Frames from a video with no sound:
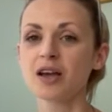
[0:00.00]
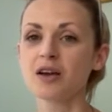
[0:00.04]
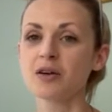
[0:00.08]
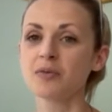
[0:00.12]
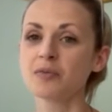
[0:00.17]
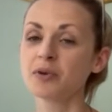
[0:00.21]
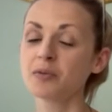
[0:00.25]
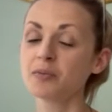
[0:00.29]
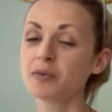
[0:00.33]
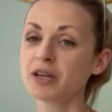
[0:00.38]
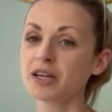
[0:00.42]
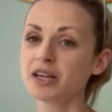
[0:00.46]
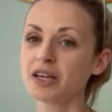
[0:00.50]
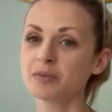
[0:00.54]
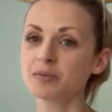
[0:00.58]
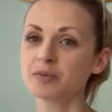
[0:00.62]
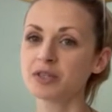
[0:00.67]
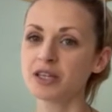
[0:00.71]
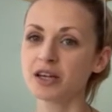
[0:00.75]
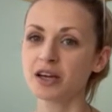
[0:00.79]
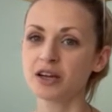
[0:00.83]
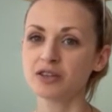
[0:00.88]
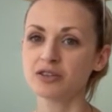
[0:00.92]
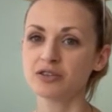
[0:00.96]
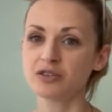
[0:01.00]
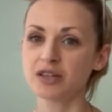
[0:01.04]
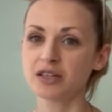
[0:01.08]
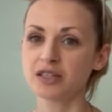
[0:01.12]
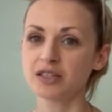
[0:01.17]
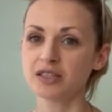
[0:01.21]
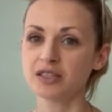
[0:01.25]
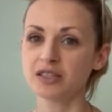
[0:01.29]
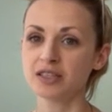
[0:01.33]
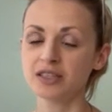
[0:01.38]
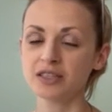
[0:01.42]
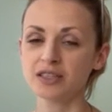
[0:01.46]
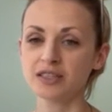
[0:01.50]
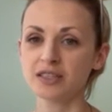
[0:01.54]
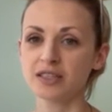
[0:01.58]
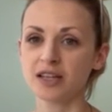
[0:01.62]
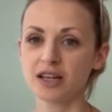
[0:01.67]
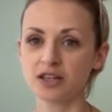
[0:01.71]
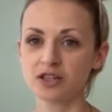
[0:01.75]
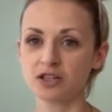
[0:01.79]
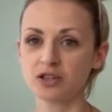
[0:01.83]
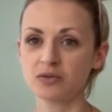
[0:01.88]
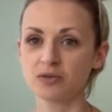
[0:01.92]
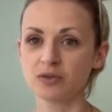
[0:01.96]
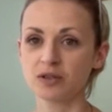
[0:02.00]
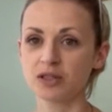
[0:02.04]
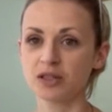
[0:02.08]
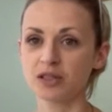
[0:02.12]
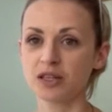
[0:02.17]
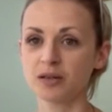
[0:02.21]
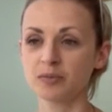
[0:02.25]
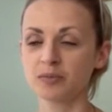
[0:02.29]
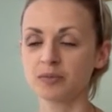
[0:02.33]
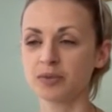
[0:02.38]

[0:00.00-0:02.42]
we become dehydrated, that's natural.